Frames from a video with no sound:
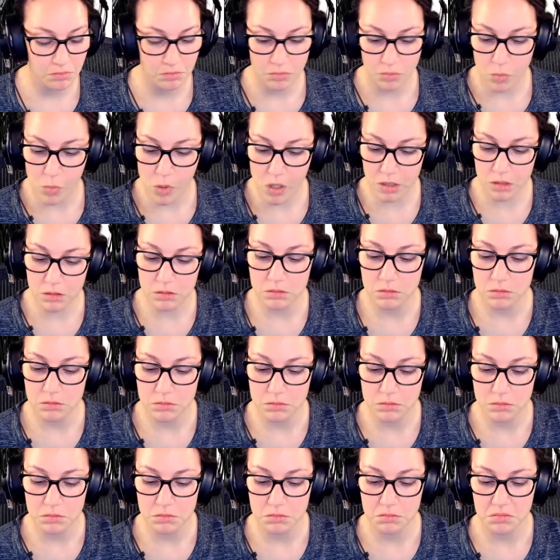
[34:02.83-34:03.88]
Well,
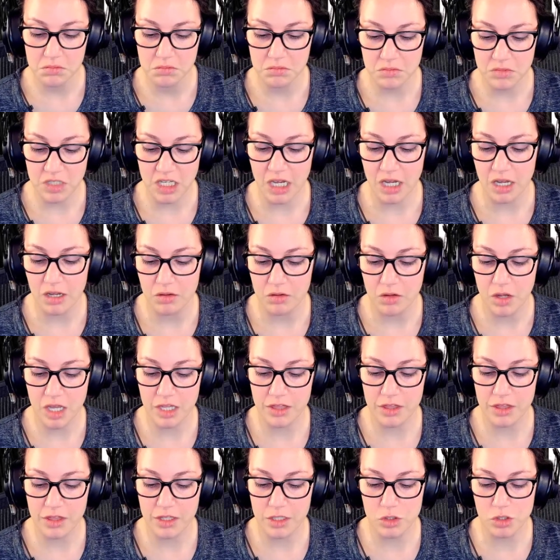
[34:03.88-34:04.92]
yeah, I
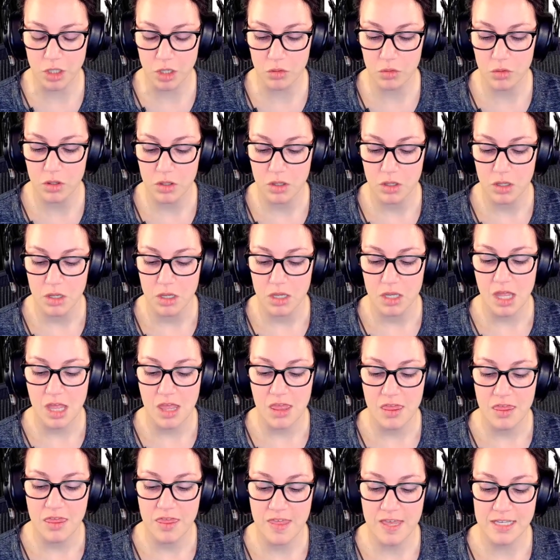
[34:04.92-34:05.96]
think so.
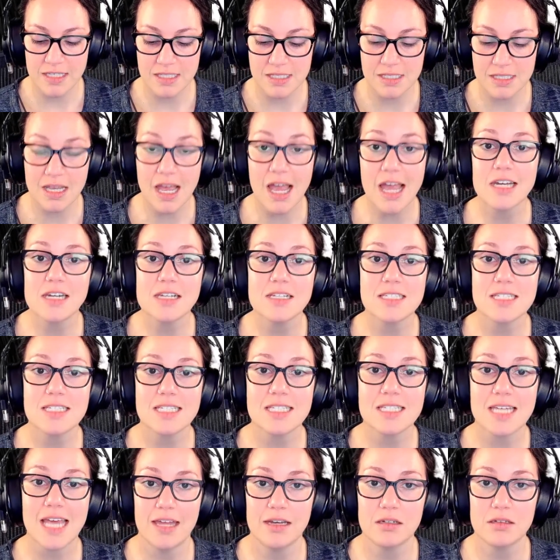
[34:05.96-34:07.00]
This side is
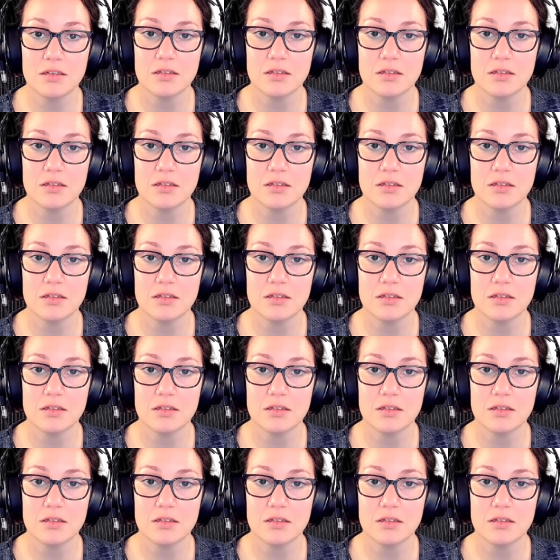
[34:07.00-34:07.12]
10,